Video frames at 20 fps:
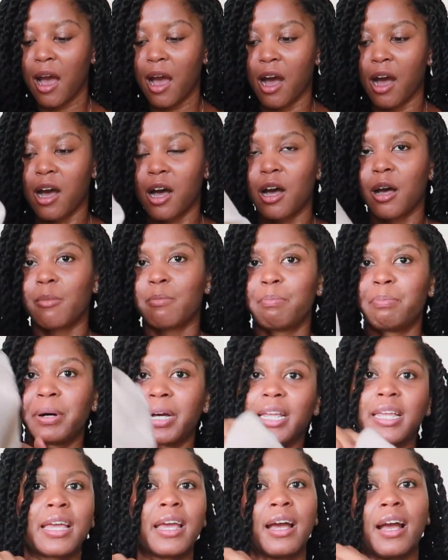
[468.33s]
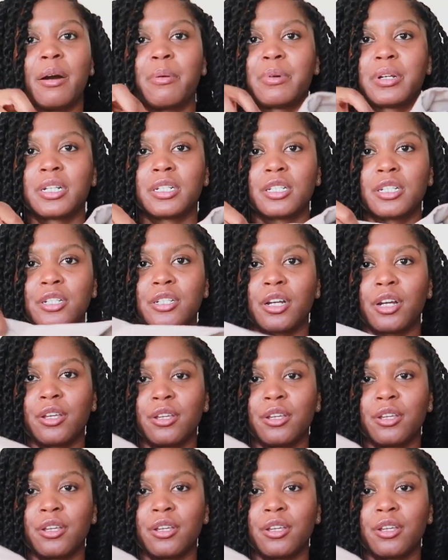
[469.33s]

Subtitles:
But yeah, I wanted to show